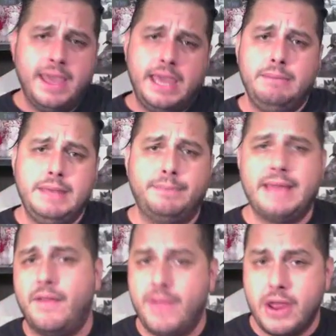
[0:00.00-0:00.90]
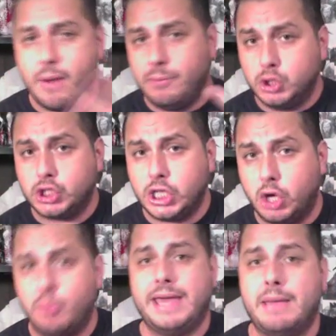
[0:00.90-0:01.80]
Hit me up down there. I'm usually
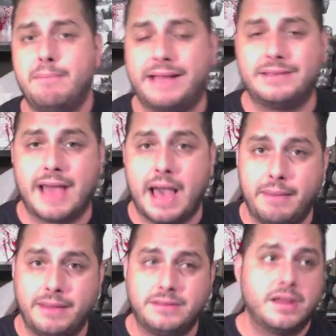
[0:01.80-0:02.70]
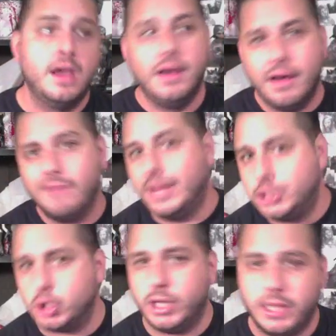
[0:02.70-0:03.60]
good with getting back to comments.
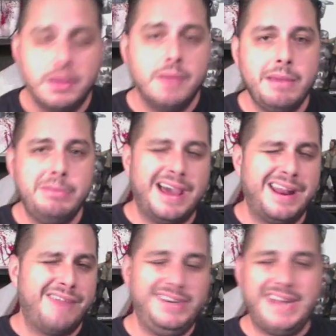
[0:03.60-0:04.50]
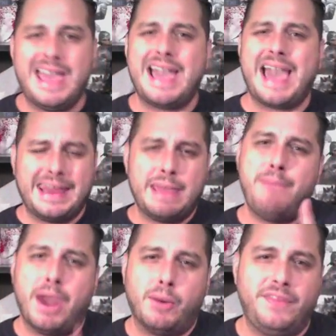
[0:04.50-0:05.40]
Eventually. Maybe not every day. I got to get
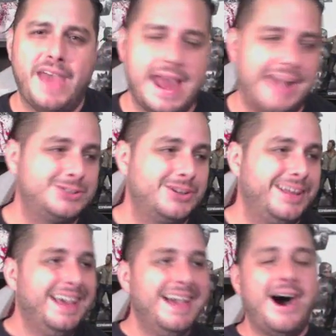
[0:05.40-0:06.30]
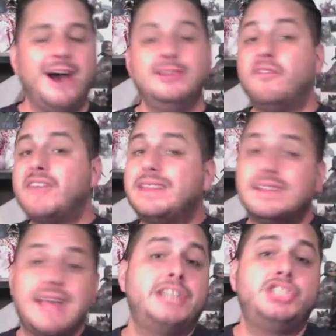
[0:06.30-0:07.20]
better with that, actually. Don't forget to
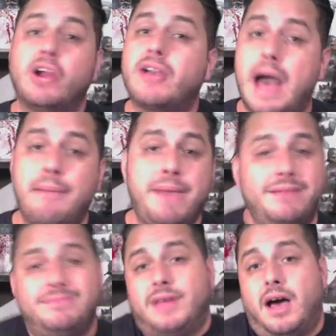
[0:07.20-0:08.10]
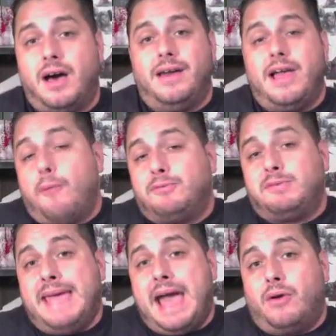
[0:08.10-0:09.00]
like, share, comment. Helps
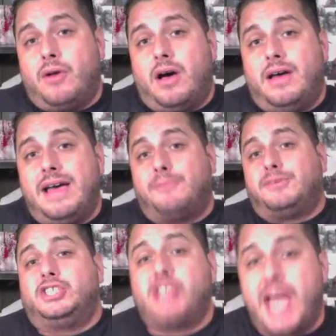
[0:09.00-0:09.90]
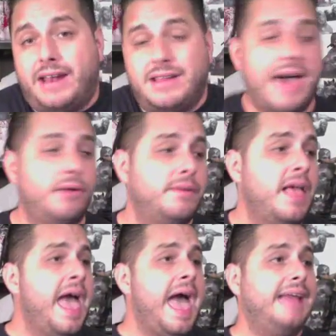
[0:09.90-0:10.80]
me out. Helps the channel out.
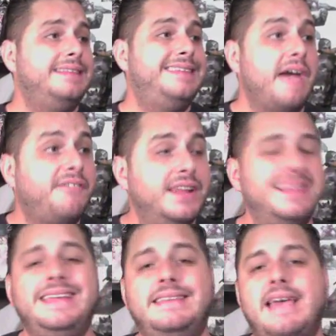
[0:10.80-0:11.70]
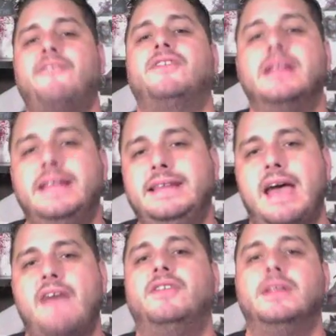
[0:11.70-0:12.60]
And definitely, definitely,
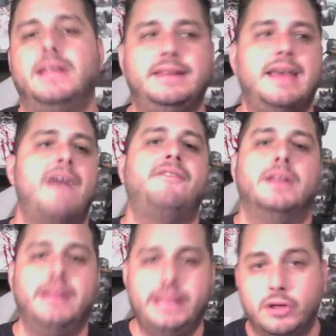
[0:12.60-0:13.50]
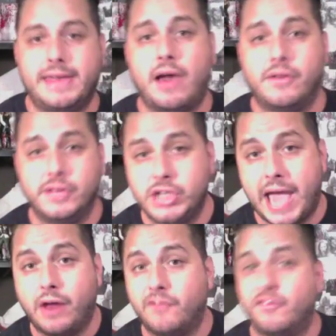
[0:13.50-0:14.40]
definitely, definitely look out on the
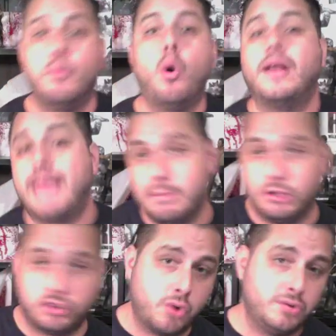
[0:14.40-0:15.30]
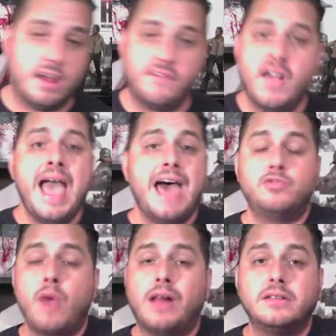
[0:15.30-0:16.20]
channel for more Game of Thrones stuff, as
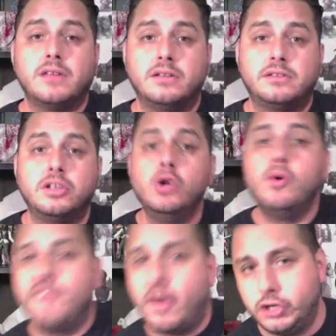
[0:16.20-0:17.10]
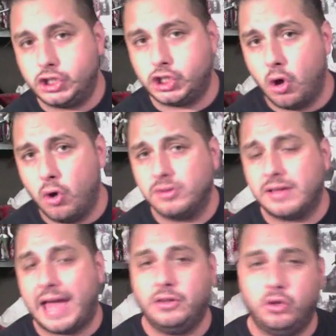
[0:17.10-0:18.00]
well as a slew of other shows
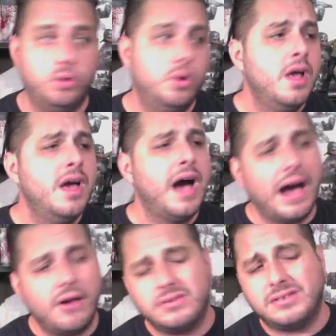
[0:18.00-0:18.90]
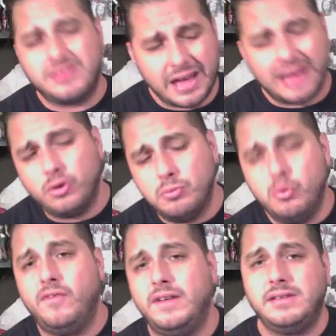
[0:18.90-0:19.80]
I do. I do
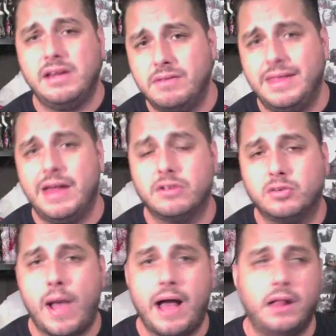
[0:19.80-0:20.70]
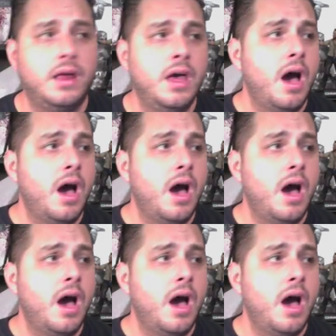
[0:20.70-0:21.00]
movies here and there as well.